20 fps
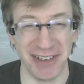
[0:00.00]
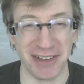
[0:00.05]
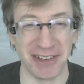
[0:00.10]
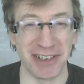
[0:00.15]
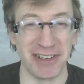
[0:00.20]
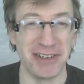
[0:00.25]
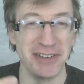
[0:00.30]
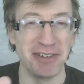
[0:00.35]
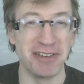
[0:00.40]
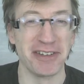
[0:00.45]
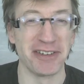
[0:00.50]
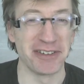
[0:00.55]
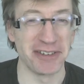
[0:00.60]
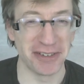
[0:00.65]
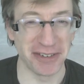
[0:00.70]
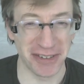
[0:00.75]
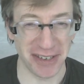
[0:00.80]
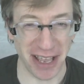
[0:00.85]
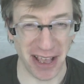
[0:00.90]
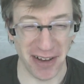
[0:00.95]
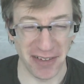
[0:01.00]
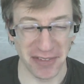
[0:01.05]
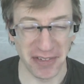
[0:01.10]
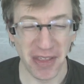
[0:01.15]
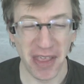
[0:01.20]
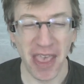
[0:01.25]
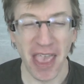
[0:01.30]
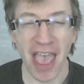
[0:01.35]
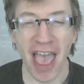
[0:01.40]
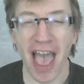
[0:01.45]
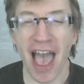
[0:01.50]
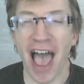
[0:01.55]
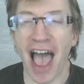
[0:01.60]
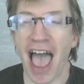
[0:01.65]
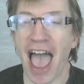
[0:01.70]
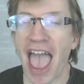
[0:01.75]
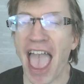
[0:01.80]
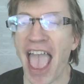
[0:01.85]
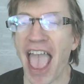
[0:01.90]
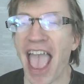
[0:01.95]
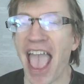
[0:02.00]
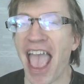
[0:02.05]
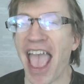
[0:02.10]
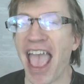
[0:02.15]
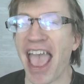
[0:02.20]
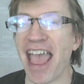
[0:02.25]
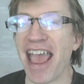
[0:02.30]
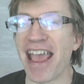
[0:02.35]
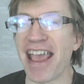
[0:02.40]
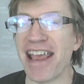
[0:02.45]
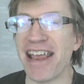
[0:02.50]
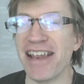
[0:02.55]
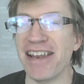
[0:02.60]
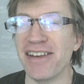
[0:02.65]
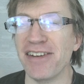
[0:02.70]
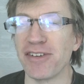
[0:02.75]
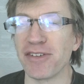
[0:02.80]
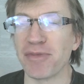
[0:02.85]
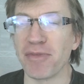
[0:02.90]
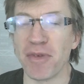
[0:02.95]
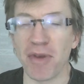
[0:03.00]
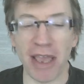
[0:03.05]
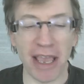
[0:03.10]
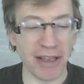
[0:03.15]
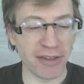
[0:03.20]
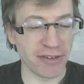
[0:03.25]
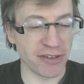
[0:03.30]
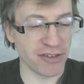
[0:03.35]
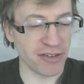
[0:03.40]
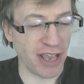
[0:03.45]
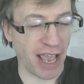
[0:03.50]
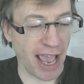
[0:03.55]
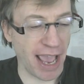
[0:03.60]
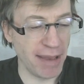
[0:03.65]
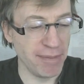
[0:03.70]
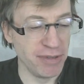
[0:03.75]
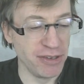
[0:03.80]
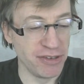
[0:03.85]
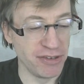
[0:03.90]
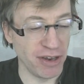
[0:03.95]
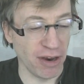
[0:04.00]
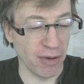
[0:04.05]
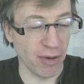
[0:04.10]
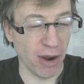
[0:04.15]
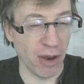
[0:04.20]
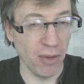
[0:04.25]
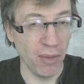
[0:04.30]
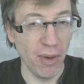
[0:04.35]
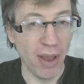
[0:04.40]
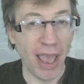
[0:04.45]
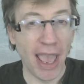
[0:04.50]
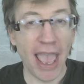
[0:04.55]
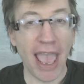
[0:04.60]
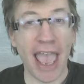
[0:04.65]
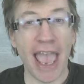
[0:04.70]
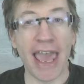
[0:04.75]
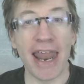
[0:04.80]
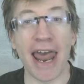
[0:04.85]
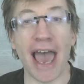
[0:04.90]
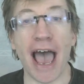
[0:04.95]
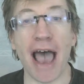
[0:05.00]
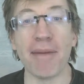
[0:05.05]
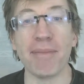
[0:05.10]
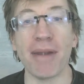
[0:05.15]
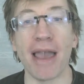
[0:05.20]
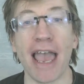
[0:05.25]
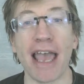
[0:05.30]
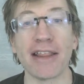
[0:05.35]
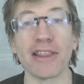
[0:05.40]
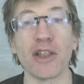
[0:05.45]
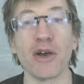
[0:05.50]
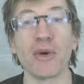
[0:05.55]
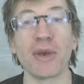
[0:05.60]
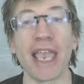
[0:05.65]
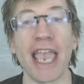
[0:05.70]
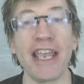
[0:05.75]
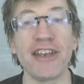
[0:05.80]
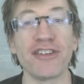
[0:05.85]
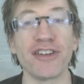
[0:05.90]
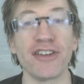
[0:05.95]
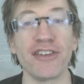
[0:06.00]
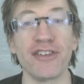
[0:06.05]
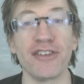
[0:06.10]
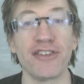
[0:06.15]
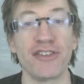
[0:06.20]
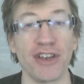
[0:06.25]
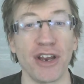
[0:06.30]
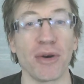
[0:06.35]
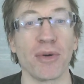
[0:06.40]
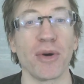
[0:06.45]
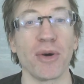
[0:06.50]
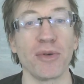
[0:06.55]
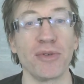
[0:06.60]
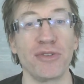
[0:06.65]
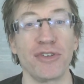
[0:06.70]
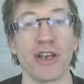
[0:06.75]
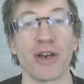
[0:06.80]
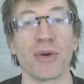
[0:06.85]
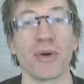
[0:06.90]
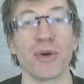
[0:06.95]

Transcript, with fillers: you can do this yourself and it's time zero and I'm at location 000.